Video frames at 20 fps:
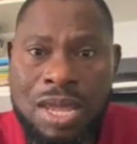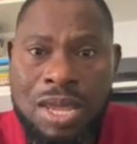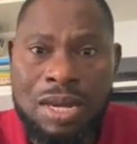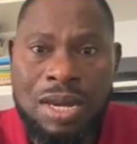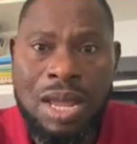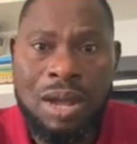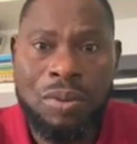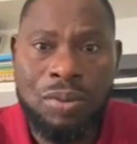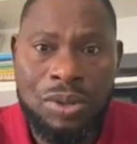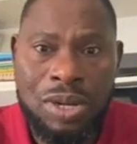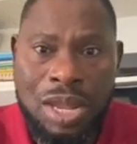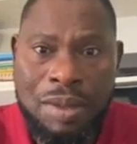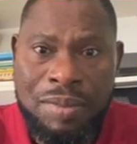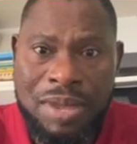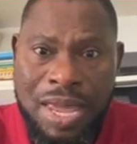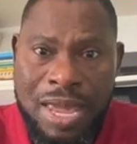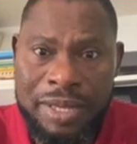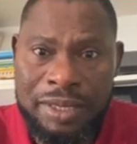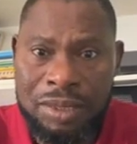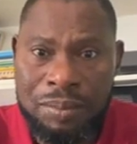Now, let
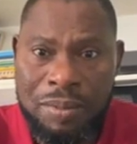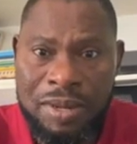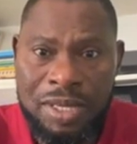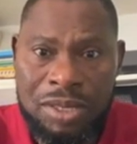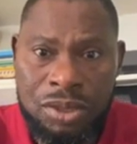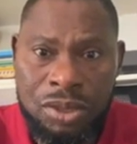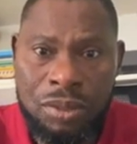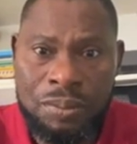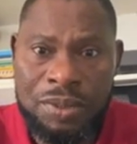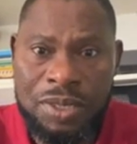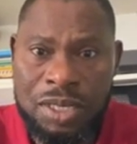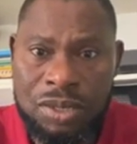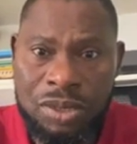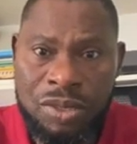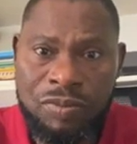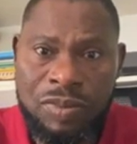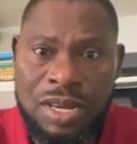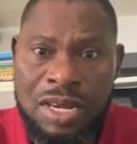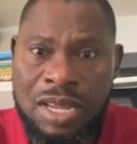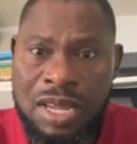me explain substance
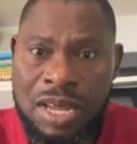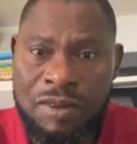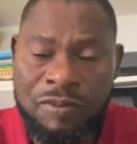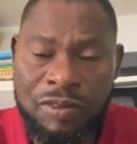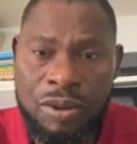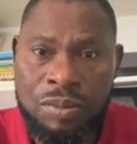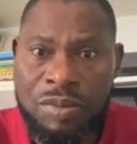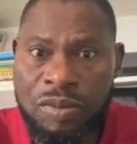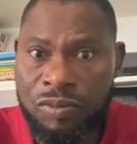over legal form,